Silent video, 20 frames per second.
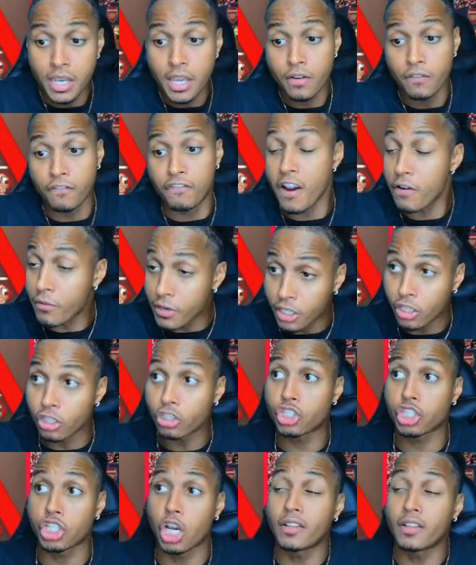Very good
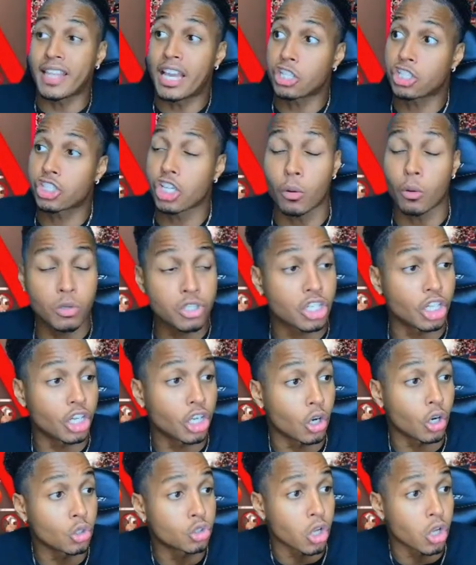shot. That shot was going to go